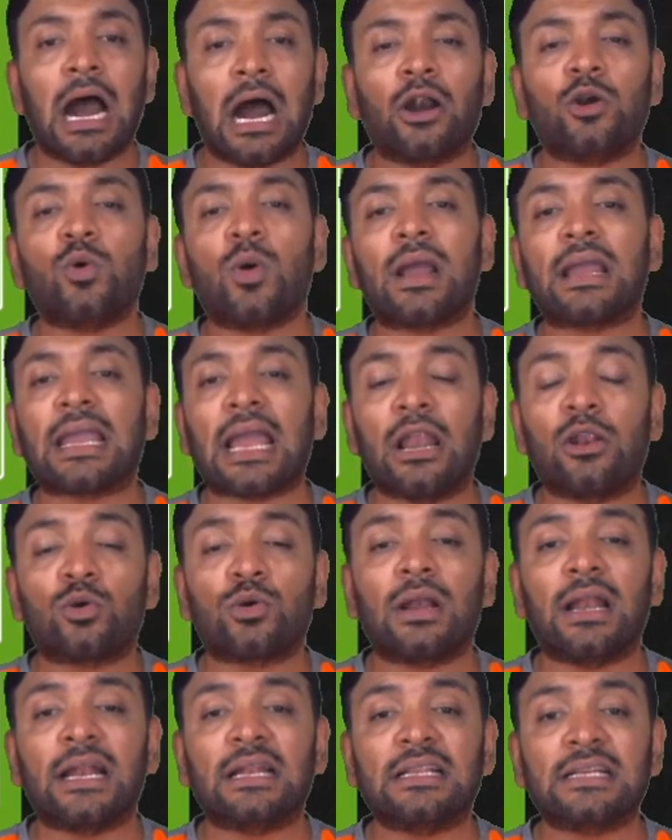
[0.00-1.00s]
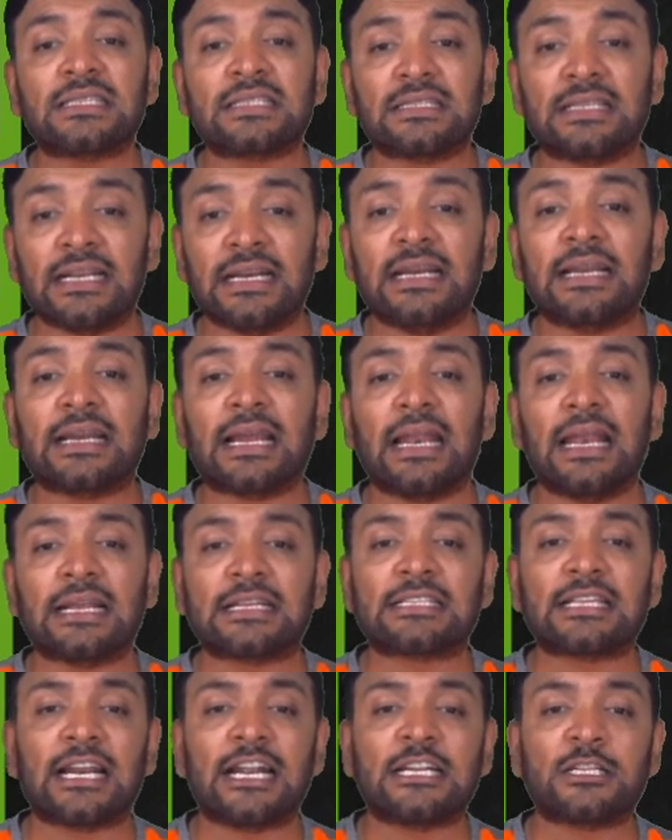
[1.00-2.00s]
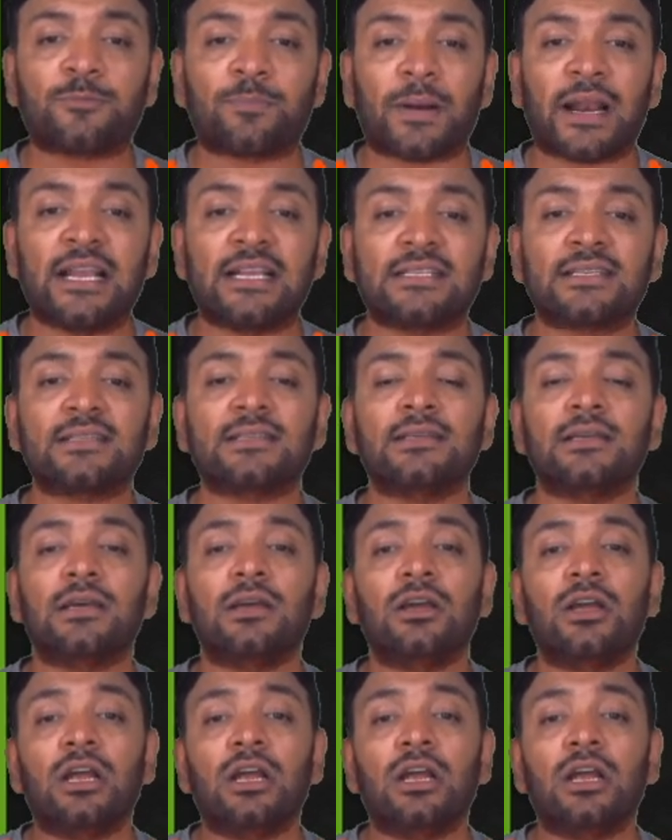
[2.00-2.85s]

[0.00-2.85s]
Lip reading: How do I calculate this theoretical X rights price?